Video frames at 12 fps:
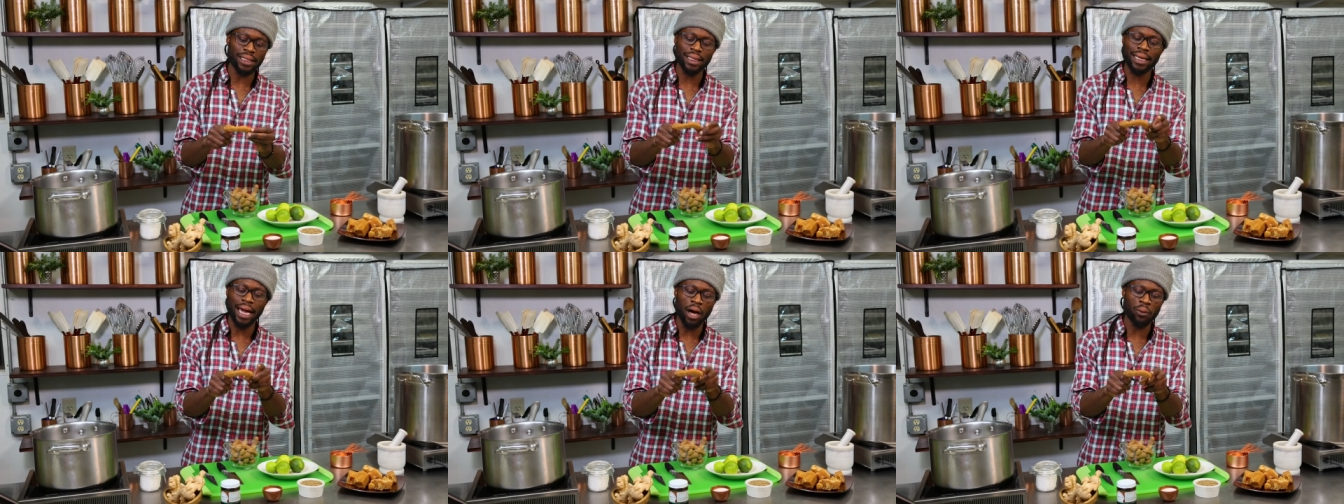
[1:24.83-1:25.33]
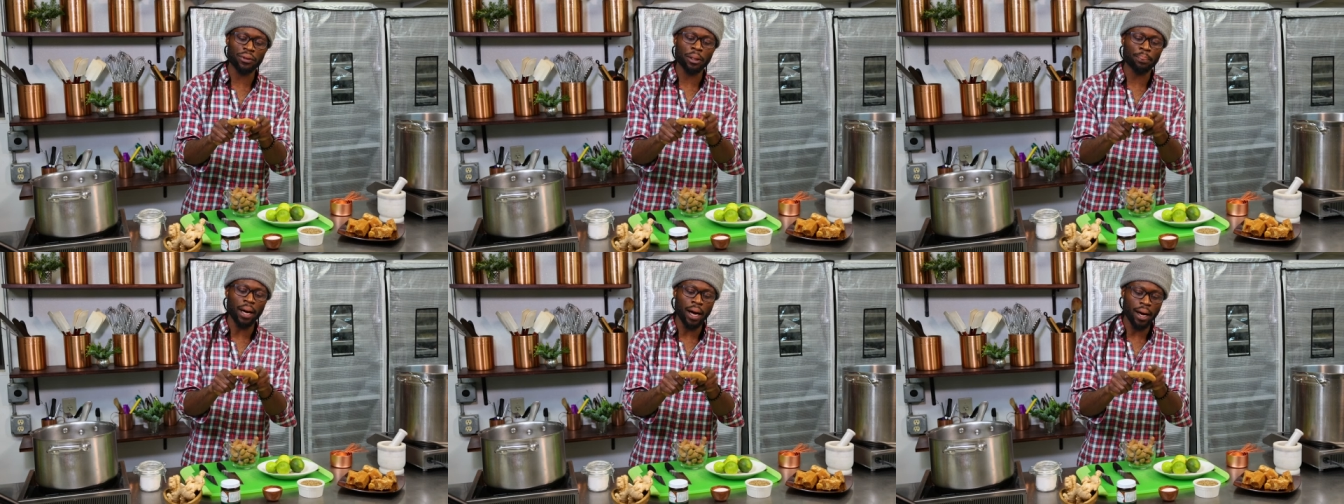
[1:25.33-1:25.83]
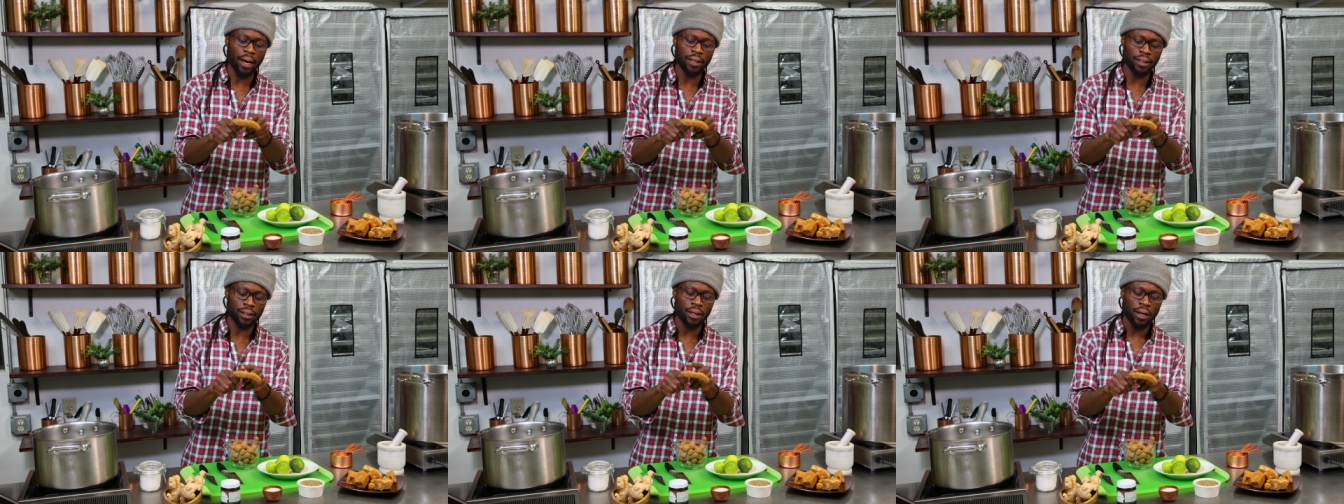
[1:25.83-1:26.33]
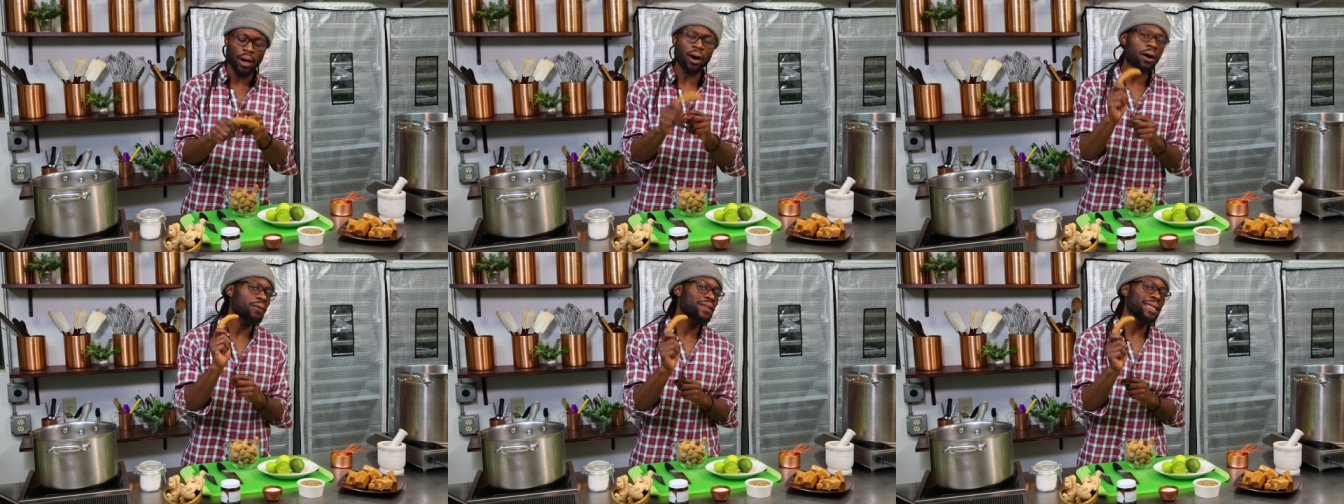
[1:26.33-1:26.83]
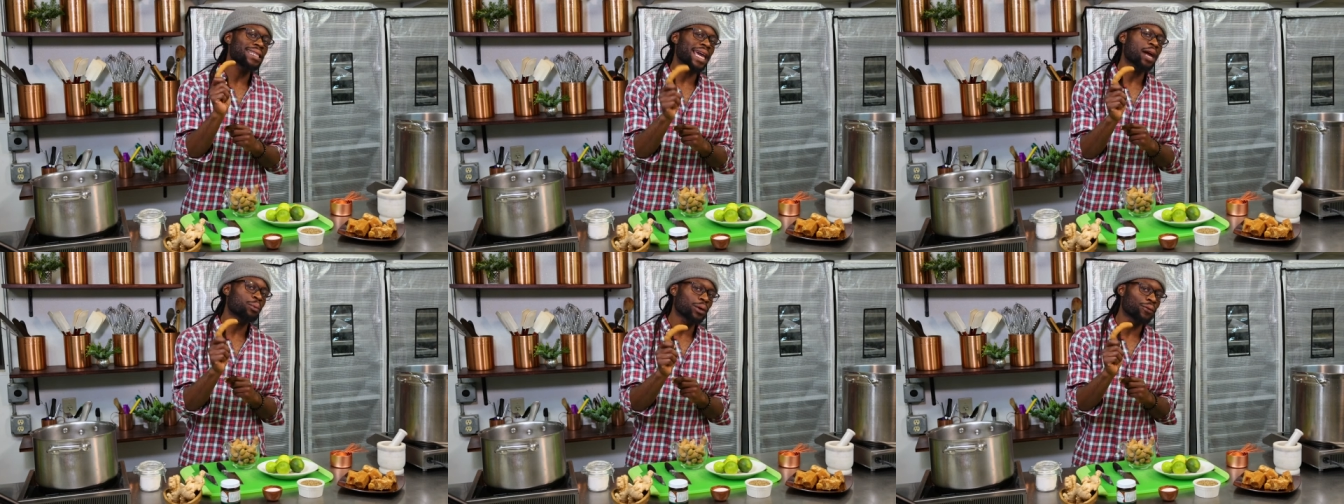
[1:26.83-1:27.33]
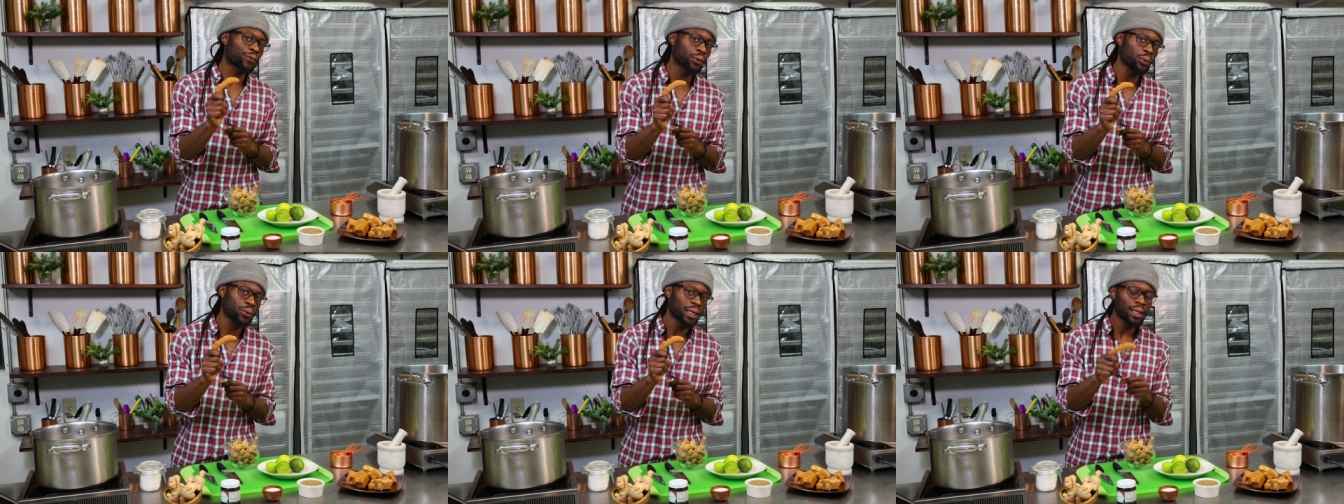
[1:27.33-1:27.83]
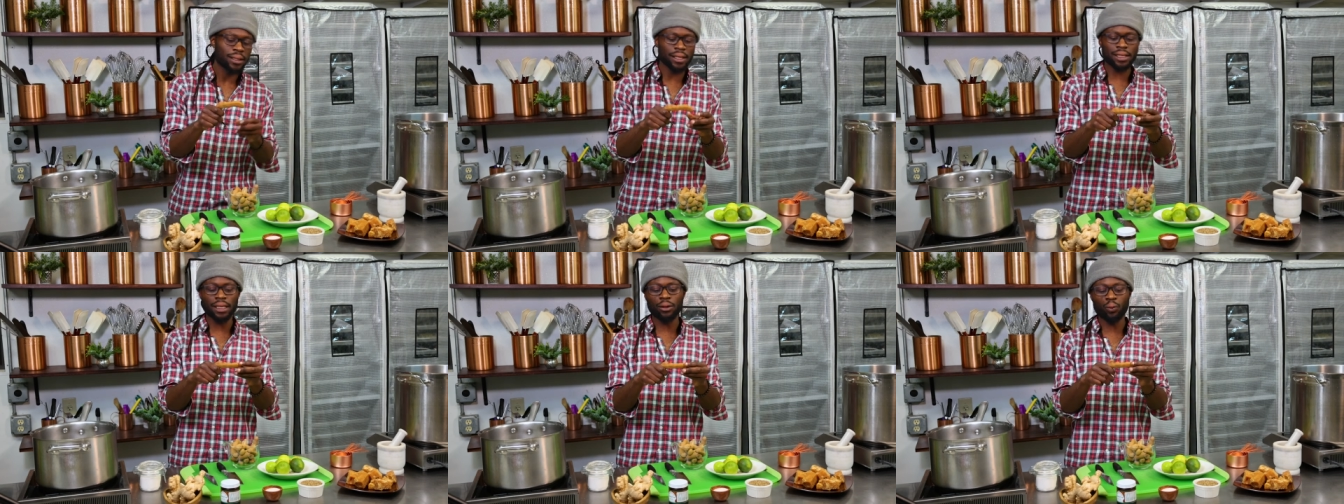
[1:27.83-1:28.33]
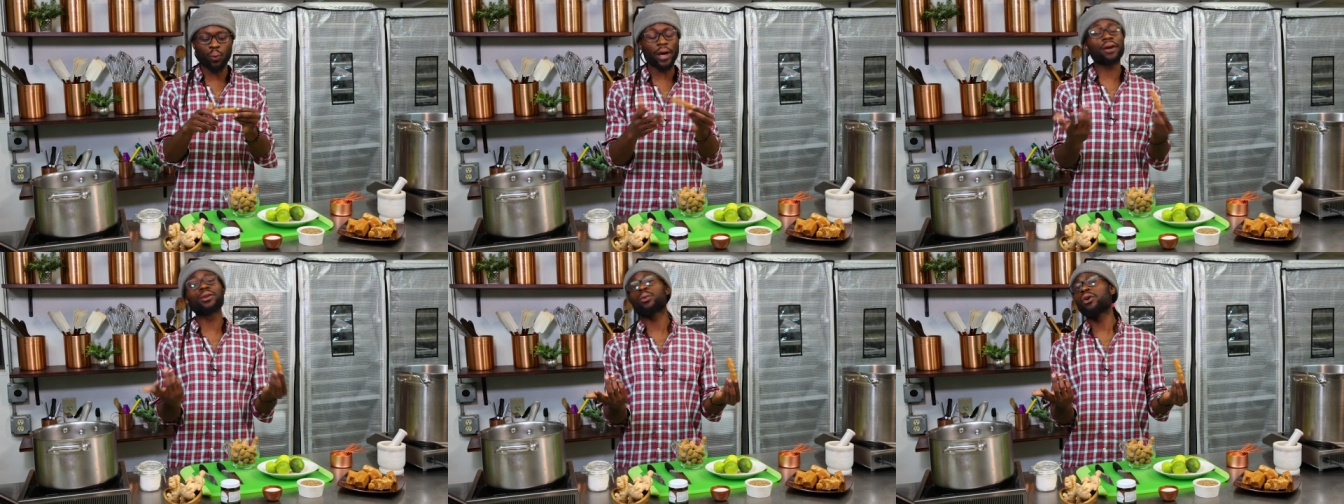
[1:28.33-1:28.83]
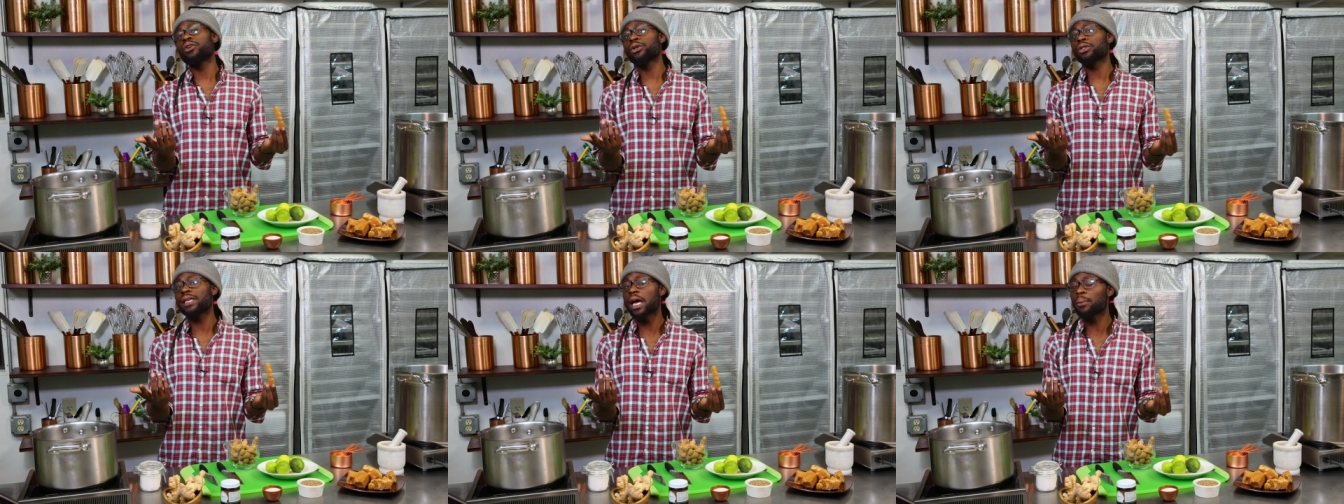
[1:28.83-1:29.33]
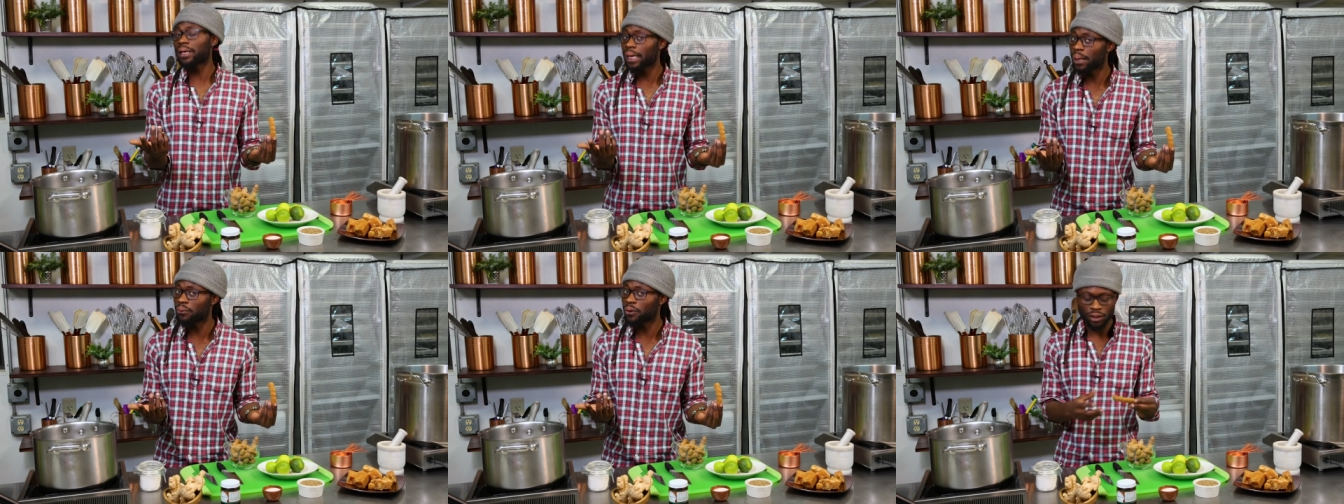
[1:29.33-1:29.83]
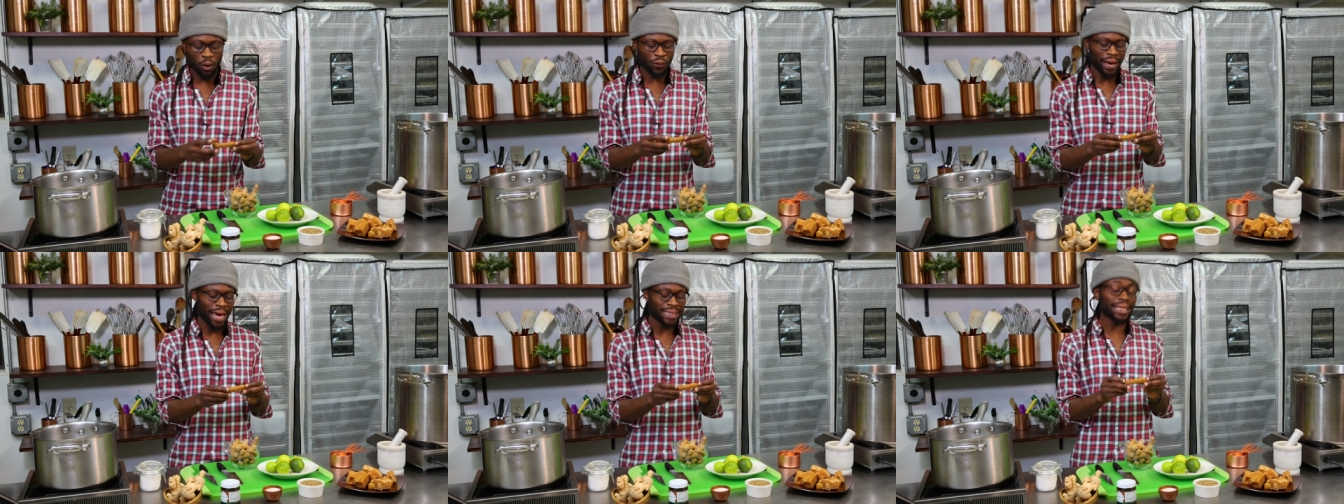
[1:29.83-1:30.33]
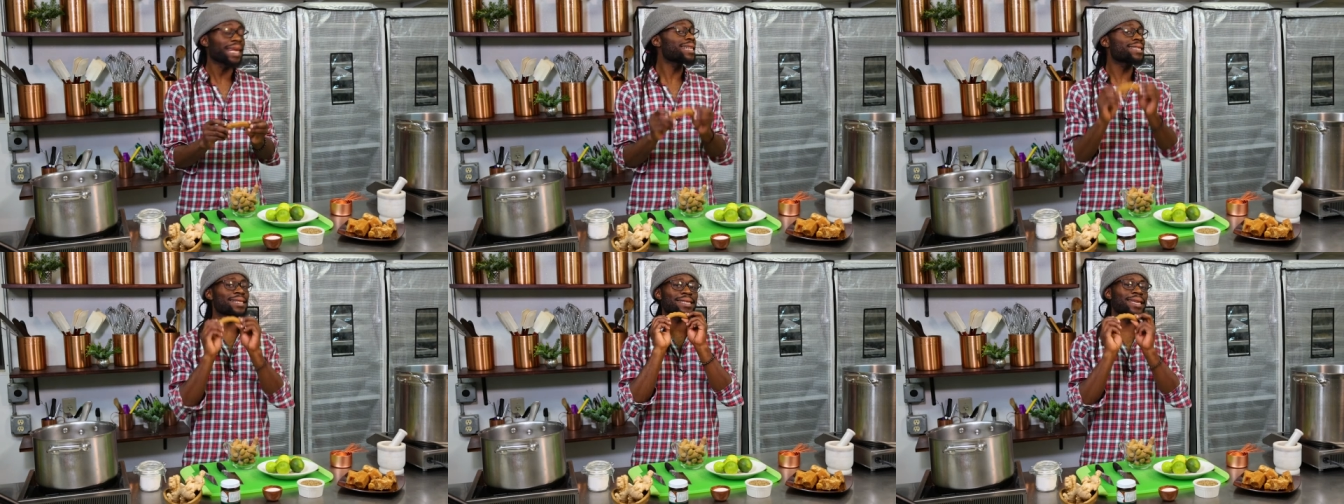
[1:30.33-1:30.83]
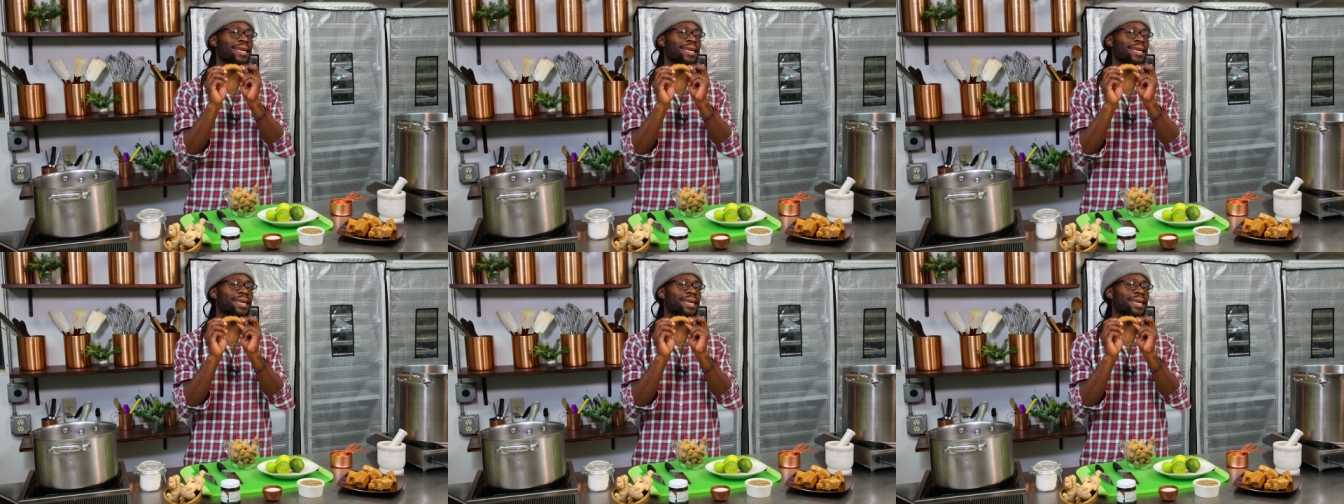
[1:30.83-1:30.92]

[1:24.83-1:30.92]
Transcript: count the pods of the tamarind fruit to see where in the world your tamper came from. If it has less than six